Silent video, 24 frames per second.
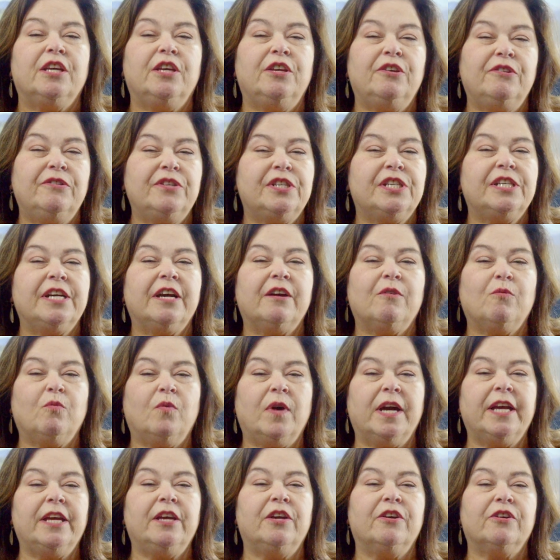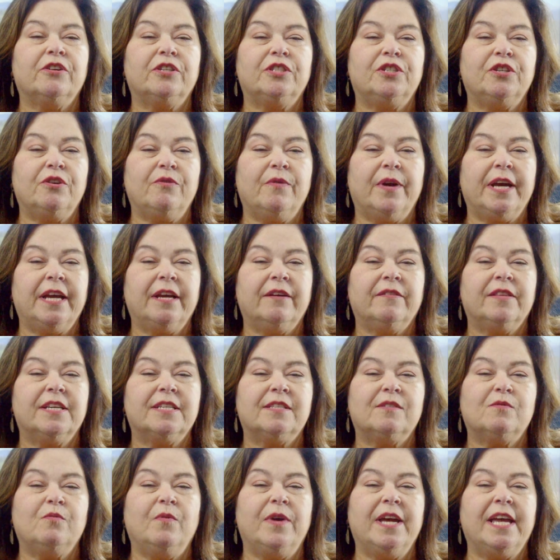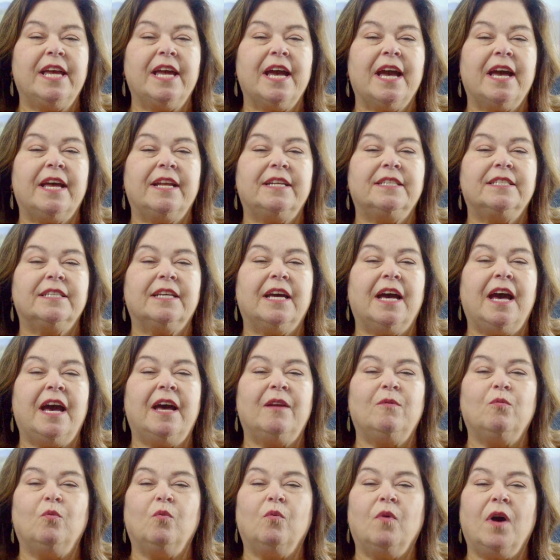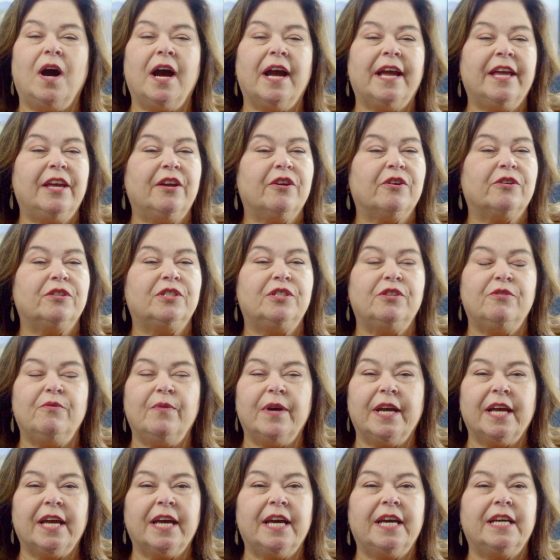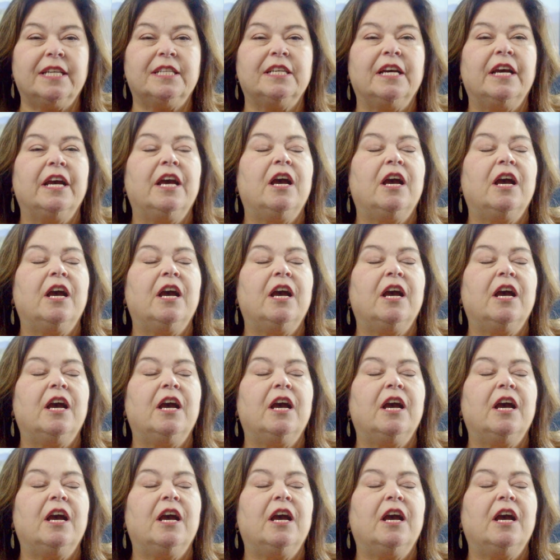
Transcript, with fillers: You share what you're doing this weekend and why you're doing it,